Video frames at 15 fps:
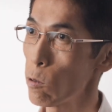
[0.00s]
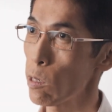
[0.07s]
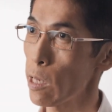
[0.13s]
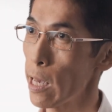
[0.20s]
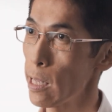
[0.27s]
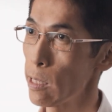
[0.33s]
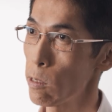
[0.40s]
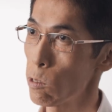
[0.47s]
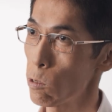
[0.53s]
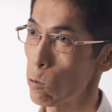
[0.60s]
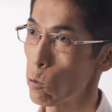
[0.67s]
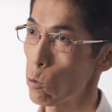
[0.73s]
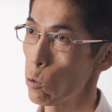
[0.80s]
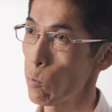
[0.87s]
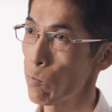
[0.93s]
you can
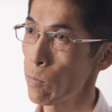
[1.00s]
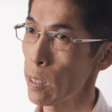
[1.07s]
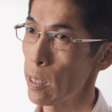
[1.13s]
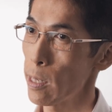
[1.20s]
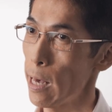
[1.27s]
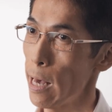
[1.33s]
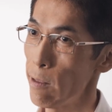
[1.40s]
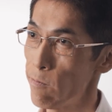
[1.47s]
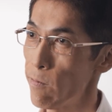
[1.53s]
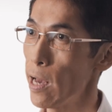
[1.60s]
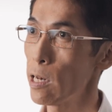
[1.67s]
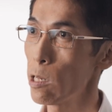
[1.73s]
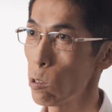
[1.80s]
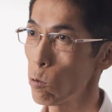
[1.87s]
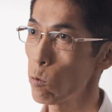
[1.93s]
to add
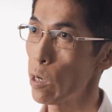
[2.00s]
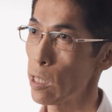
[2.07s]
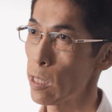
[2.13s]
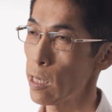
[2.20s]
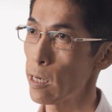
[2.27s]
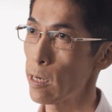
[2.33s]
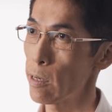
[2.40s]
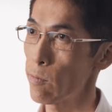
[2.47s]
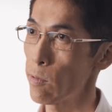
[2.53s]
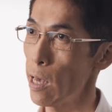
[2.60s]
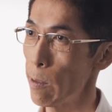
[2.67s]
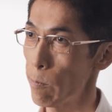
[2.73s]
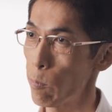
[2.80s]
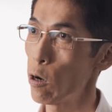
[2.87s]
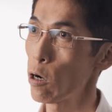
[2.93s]
value and
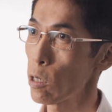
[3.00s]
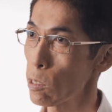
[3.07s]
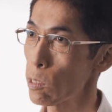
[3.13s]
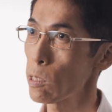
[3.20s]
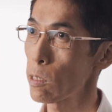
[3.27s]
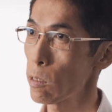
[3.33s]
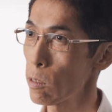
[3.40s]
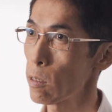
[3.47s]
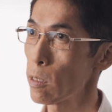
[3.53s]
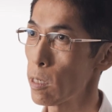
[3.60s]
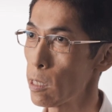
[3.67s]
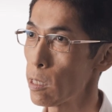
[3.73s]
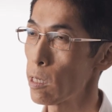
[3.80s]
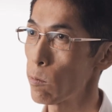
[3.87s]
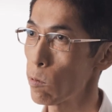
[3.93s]
add points
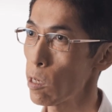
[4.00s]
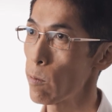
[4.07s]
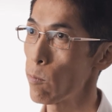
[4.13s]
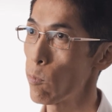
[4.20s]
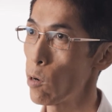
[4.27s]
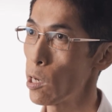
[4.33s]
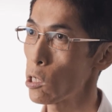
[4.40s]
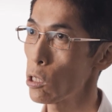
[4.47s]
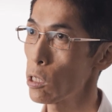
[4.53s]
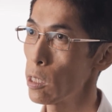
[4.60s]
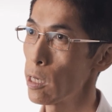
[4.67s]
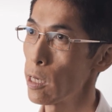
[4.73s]
in terms of impression?